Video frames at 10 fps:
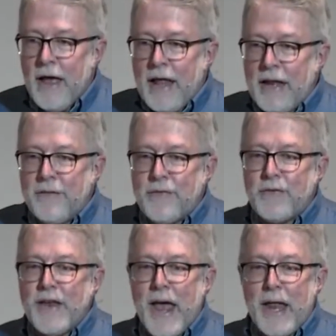and
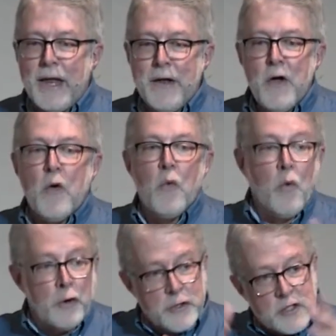instead
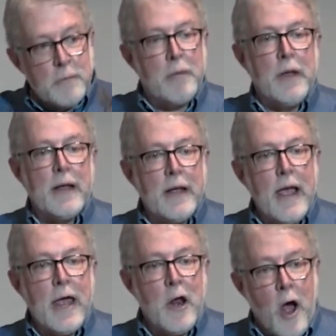worshiping
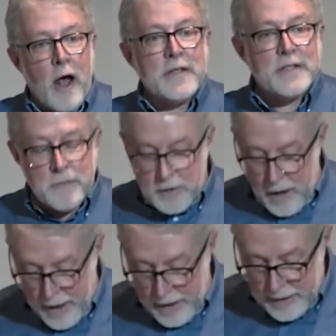an awesome
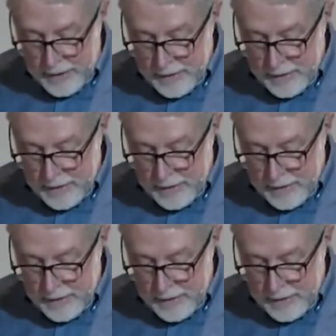God.